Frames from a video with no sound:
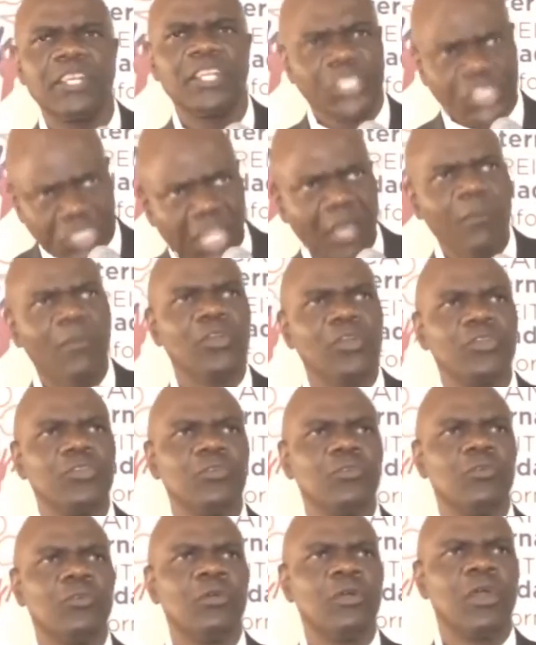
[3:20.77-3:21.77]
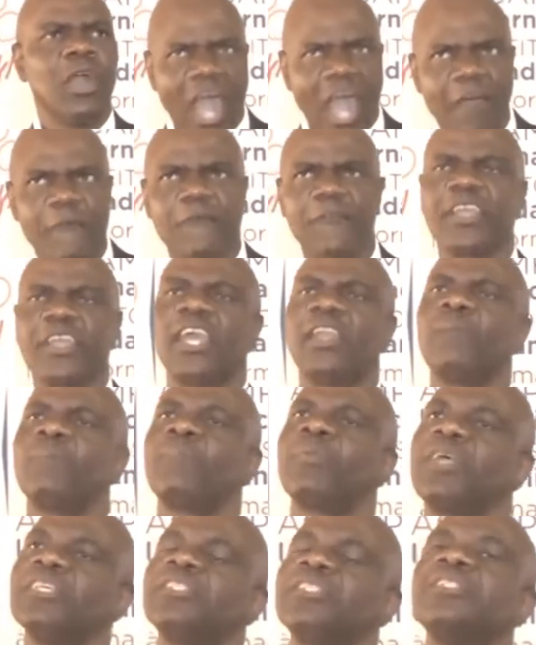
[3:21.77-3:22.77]
Shame on you,
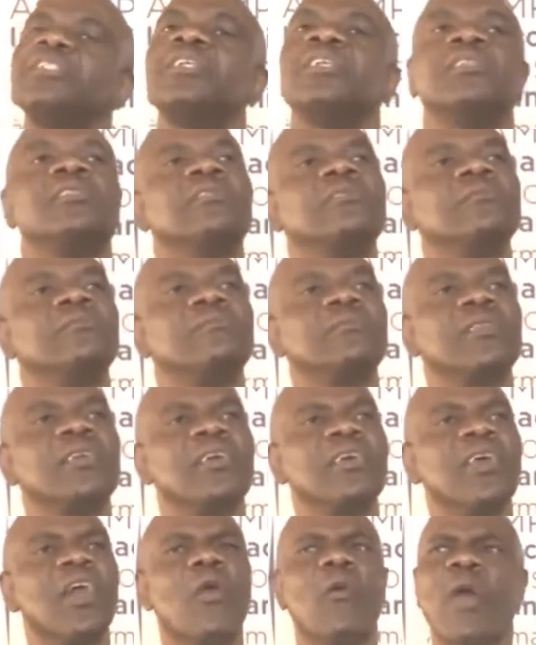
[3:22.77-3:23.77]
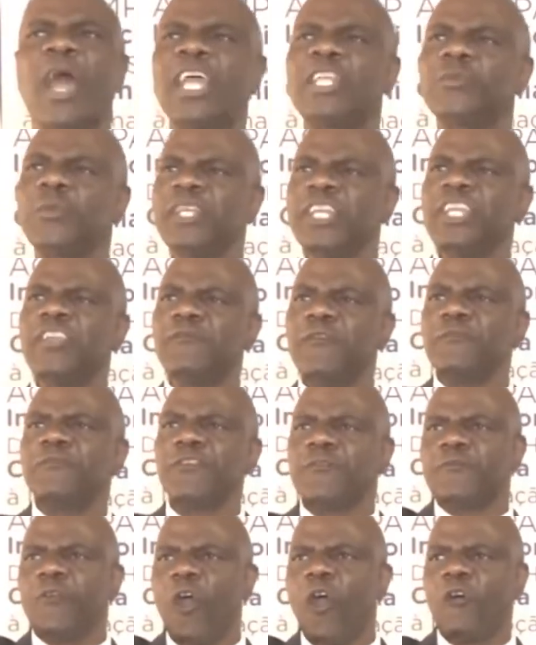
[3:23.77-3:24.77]
African president. Why do we need
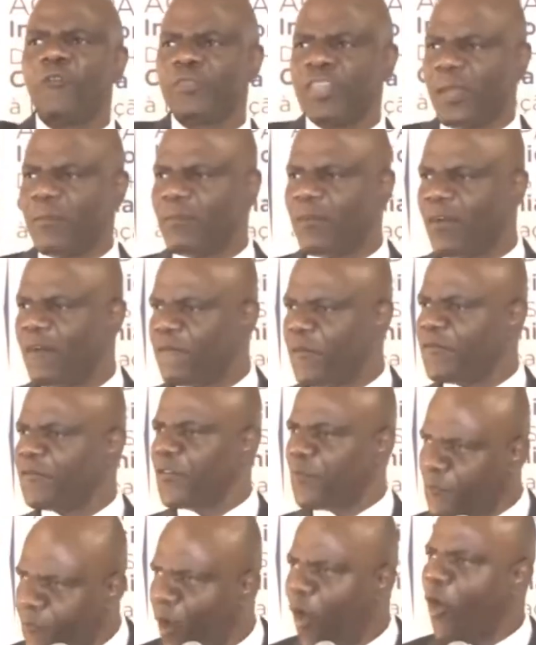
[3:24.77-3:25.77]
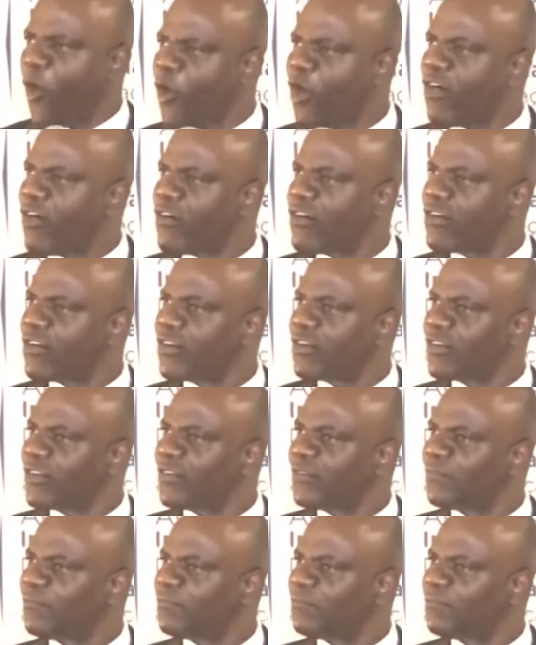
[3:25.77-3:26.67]
54 of them? 54!